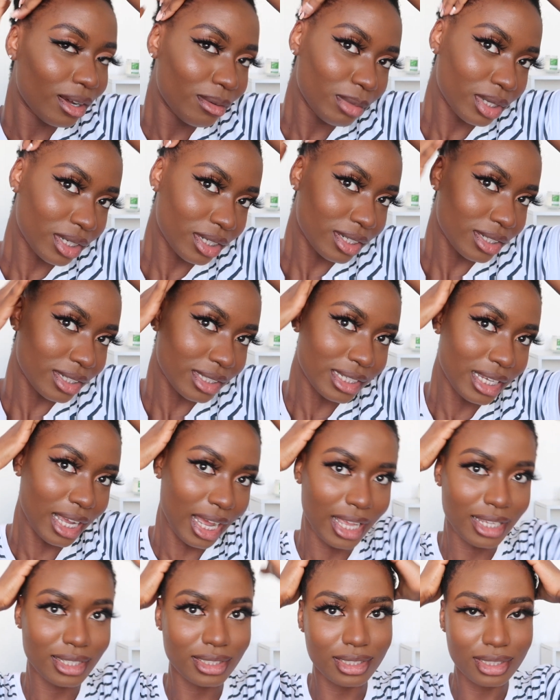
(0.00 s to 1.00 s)
oh my god
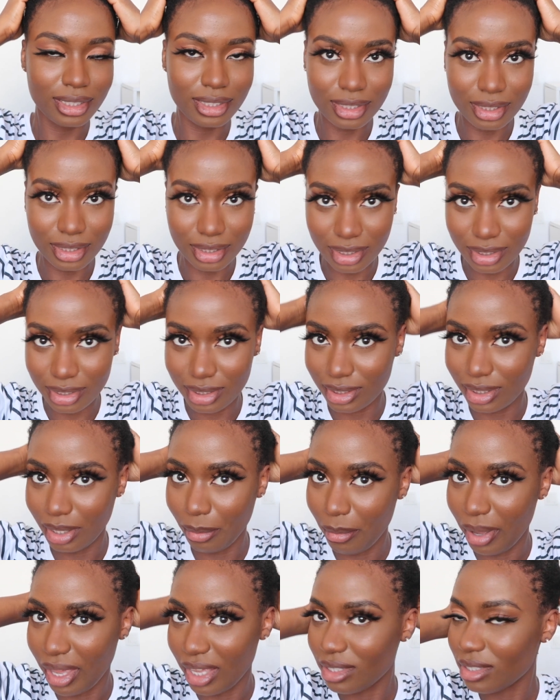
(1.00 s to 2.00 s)
guys this is a
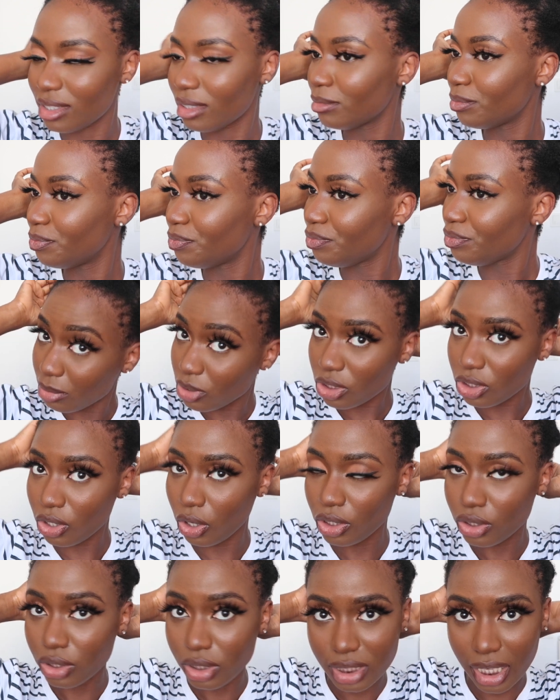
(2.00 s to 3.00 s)
mess i'm just
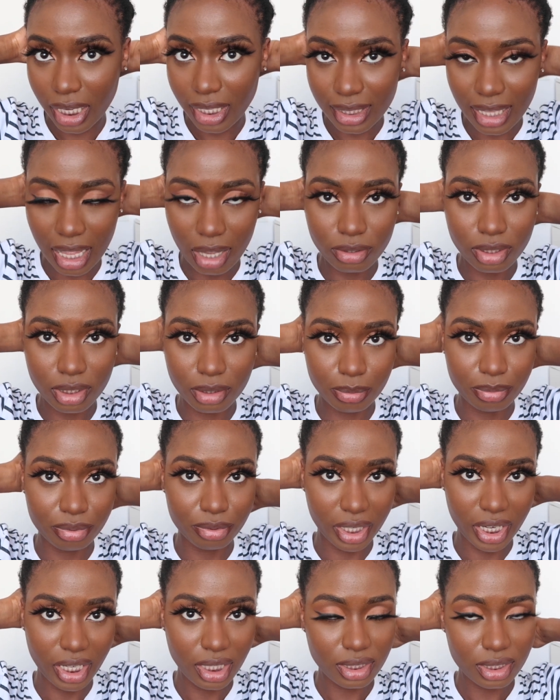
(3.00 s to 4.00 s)
going to take down the
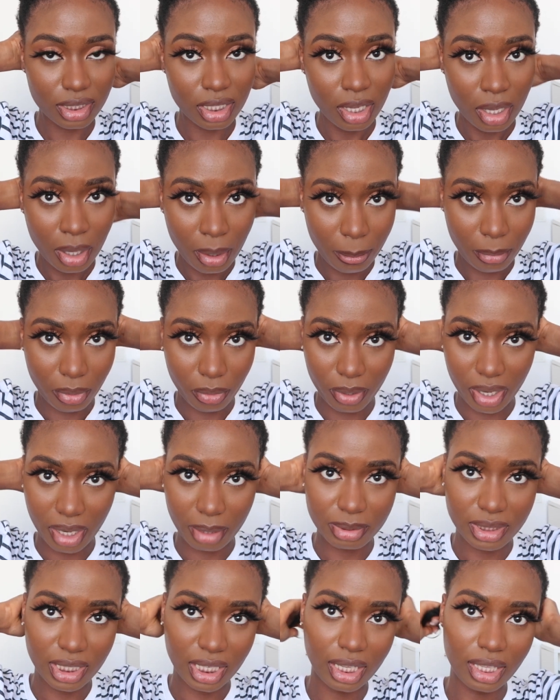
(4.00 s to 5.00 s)
braids but when
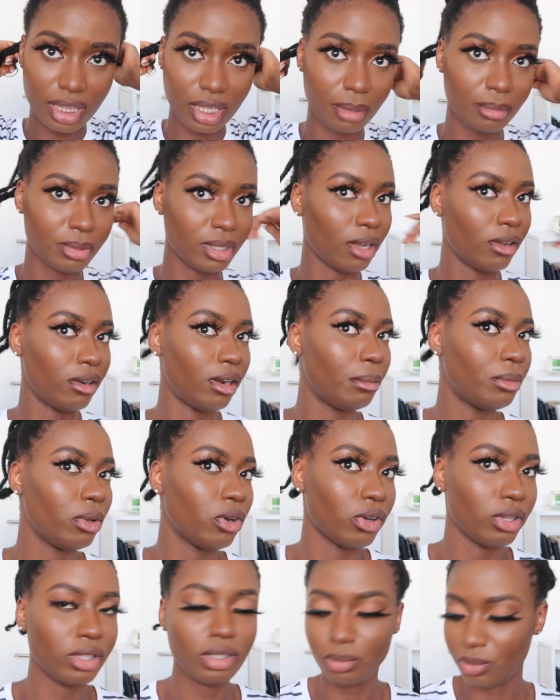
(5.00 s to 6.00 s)
i'm taking them down i'm
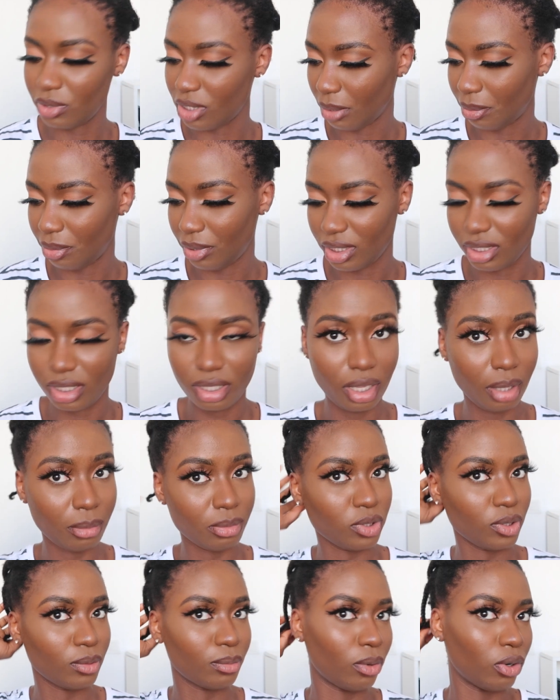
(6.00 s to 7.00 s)
not going to be separating
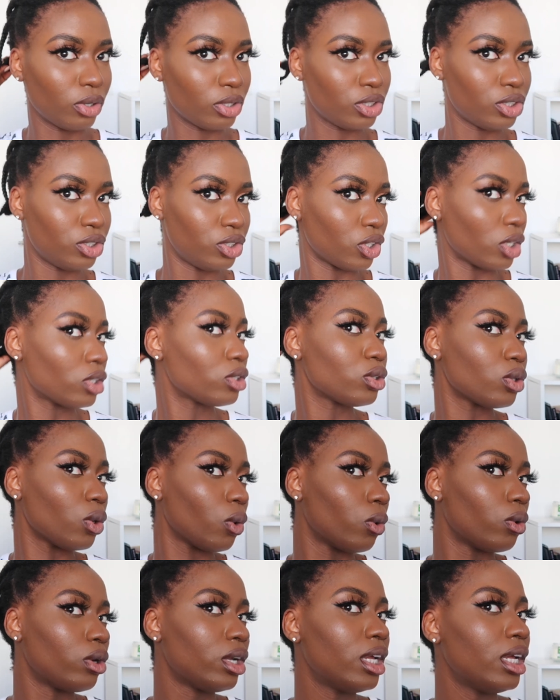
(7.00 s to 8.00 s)
them too much just
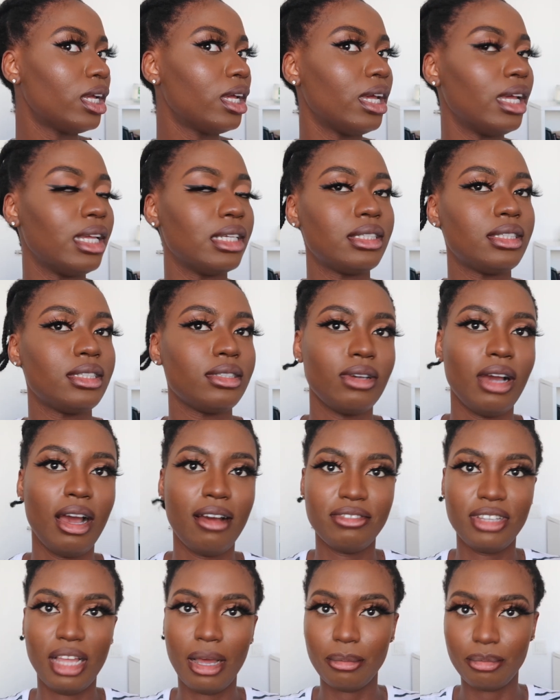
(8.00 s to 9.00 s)
so it still
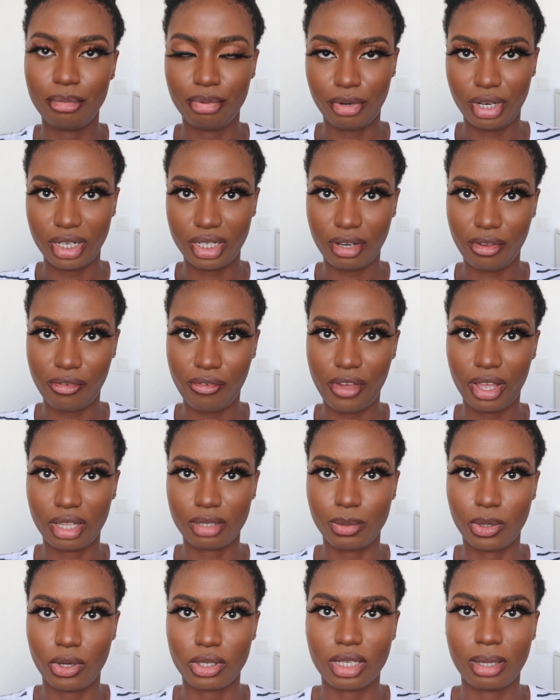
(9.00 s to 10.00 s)
have that braid
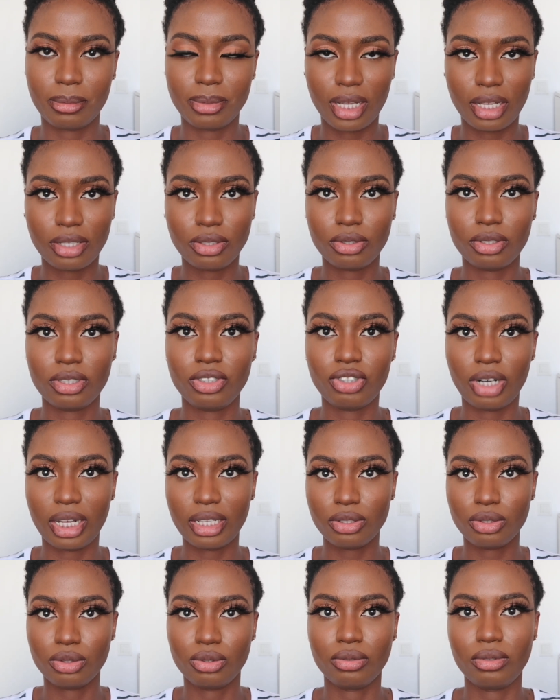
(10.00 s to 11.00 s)
effect because i'm try
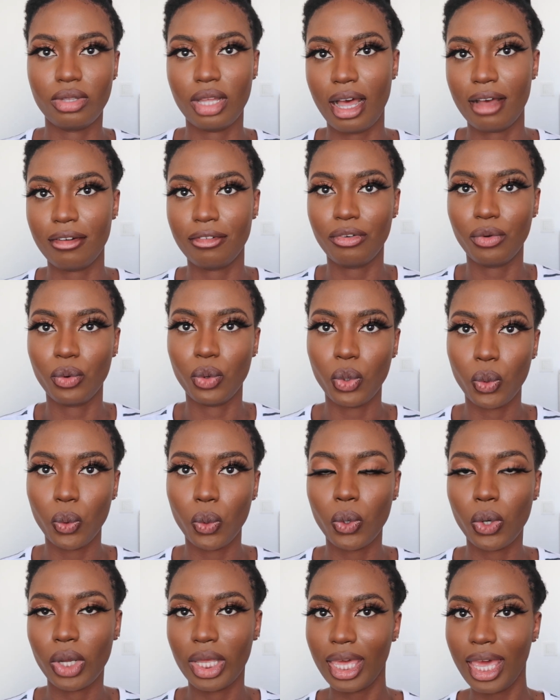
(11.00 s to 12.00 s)
trying to do the afro
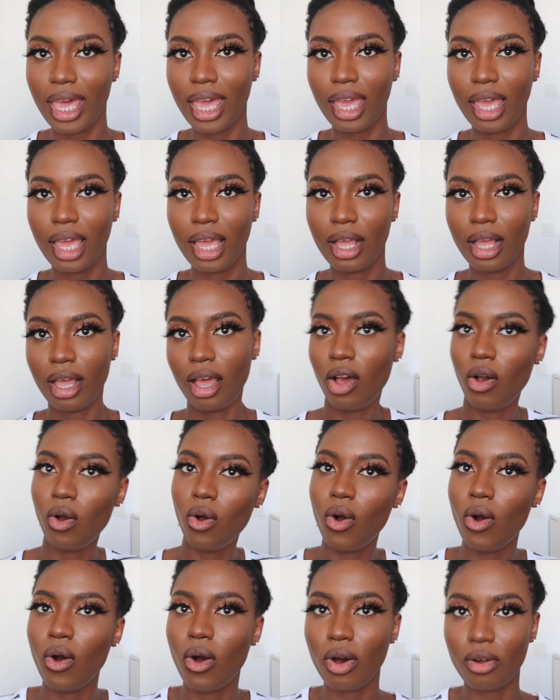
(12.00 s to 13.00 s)
look okay
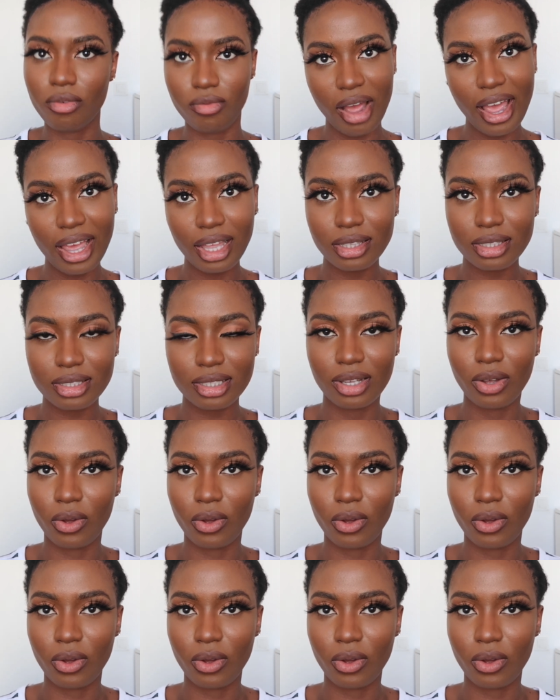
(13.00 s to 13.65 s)
all right